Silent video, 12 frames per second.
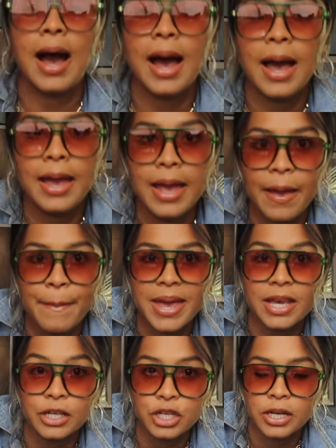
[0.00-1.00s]
I am
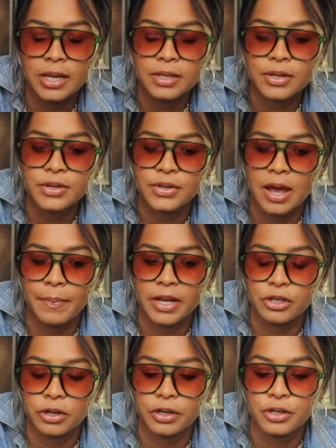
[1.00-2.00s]
itching to stop
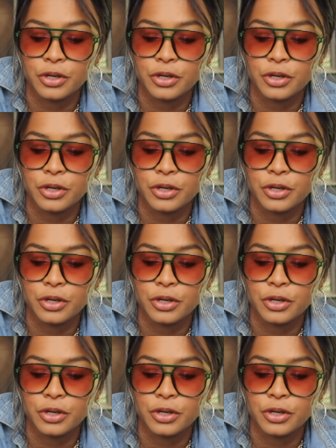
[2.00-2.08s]
at Trader